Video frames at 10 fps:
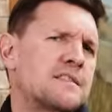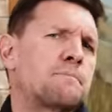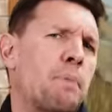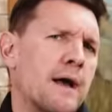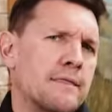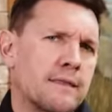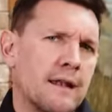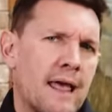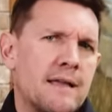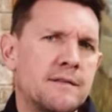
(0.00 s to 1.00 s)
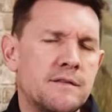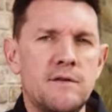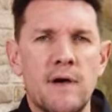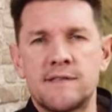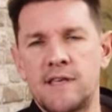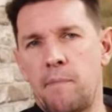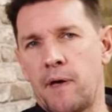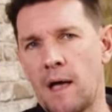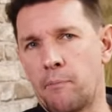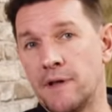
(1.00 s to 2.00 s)
despite the latest U S C
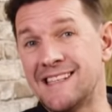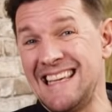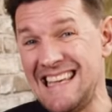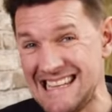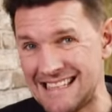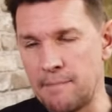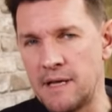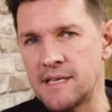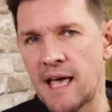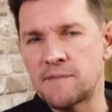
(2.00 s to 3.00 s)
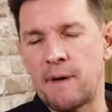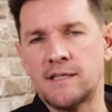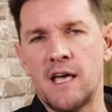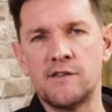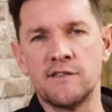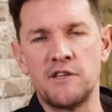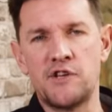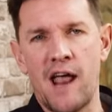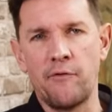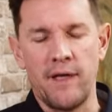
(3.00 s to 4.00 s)
P I print easily beating expectations in
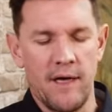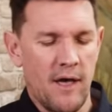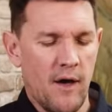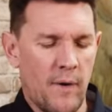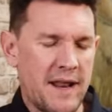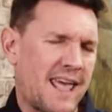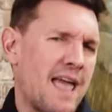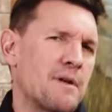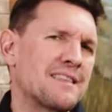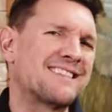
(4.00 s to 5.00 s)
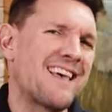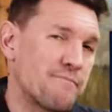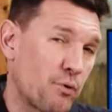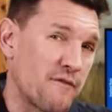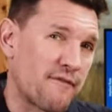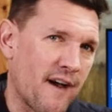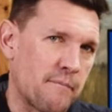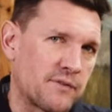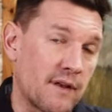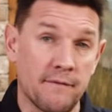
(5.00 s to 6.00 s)
January, when it came in at seven point
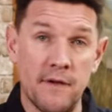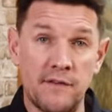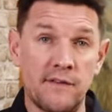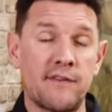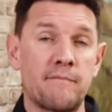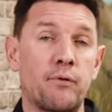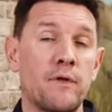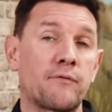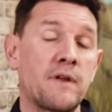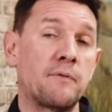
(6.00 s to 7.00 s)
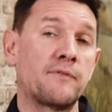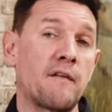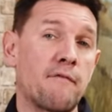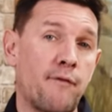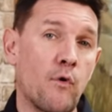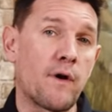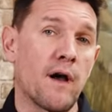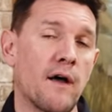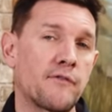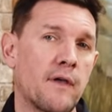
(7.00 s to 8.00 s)
five percent versus seven point three percent
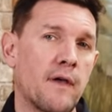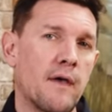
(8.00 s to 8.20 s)
forecast,